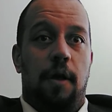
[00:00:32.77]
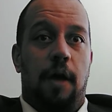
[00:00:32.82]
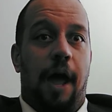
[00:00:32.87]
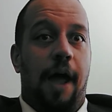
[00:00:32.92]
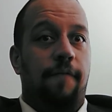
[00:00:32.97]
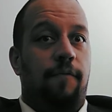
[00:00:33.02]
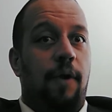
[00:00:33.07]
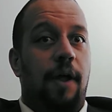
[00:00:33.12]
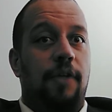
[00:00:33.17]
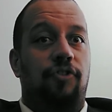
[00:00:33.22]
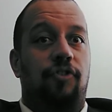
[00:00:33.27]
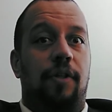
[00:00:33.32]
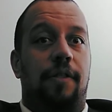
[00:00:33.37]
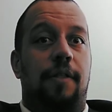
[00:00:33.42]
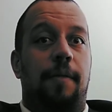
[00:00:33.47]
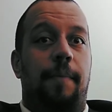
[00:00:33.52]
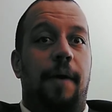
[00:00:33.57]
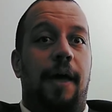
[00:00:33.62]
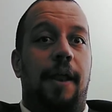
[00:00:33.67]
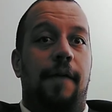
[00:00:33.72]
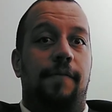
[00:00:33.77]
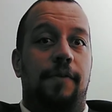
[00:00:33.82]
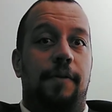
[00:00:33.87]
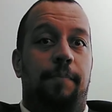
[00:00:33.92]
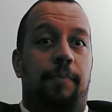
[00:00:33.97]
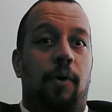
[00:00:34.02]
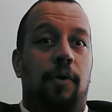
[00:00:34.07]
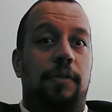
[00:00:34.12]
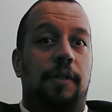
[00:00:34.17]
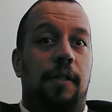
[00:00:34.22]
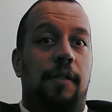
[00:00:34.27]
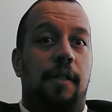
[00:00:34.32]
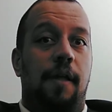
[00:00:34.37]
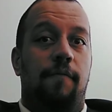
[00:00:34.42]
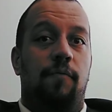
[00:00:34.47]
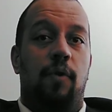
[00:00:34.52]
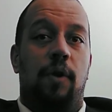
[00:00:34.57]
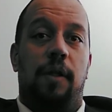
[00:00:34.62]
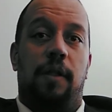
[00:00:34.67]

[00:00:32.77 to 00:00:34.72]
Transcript: I've read just about every book that's ever